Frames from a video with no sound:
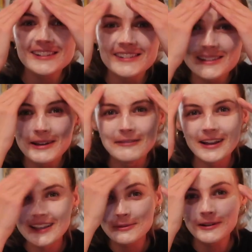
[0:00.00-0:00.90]
onto my
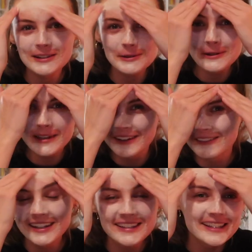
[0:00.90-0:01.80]
face while talking
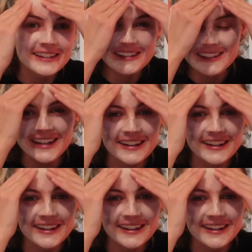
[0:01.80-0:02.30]
really seriously.